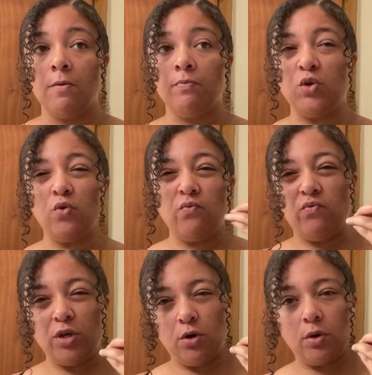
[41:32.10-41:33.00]
you
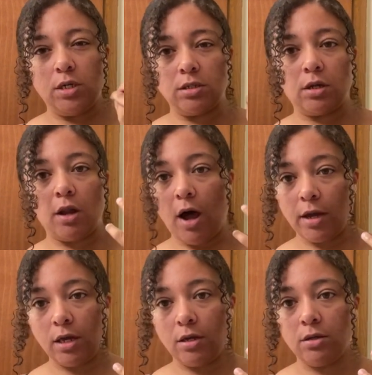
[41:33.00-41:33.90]
feel is
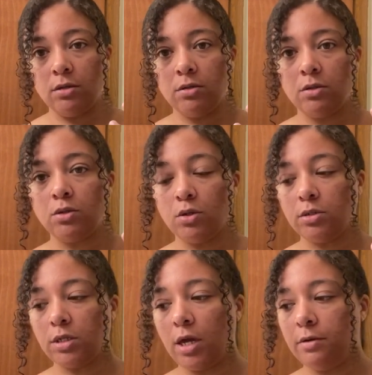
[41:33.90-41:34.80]
clogging your
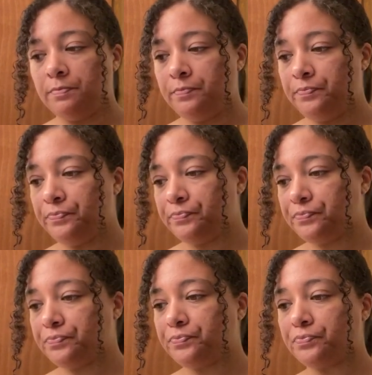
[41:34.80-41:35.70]
skin.
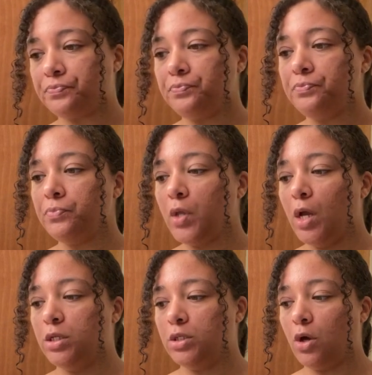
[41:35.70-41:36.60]

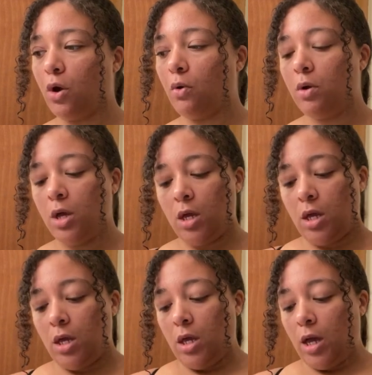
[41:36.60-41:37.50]
So
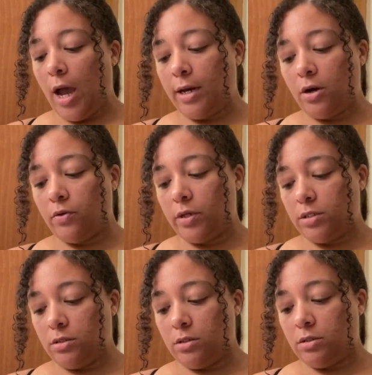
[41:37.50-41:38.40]
I know this,
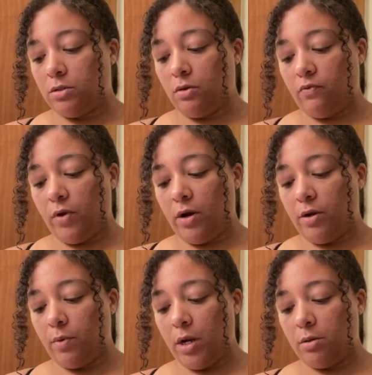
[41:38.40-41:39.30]
this is a very
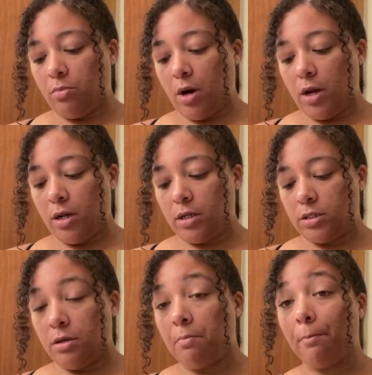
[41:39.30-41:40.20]
random product.
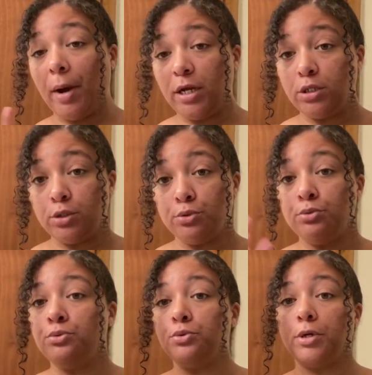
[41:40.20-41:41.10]
Mind you,
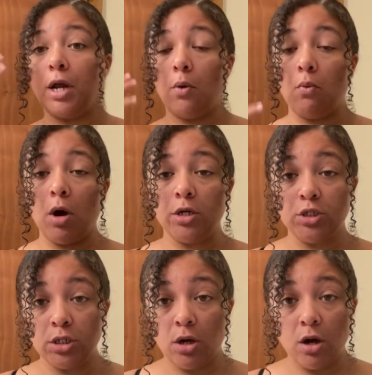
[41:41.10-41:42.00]
you cannot wash
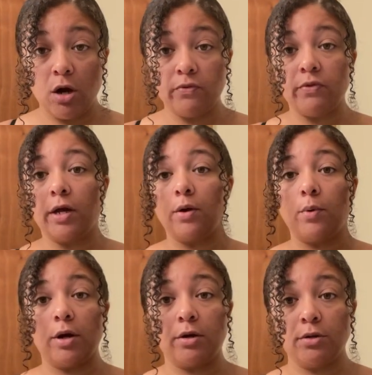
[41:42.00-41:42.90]
it off like a
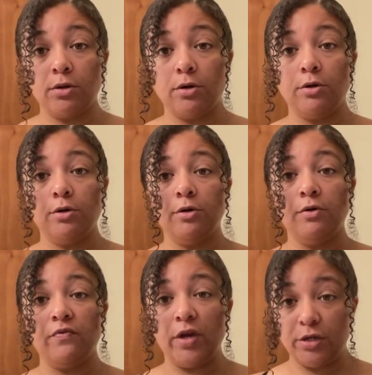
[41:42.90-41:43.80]
regular
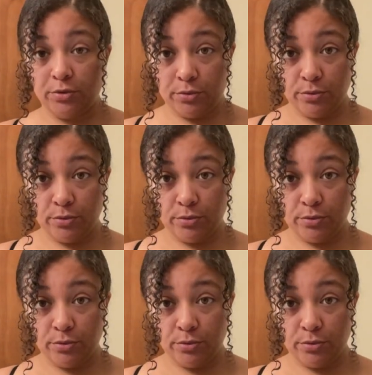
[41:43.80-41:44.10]
facial,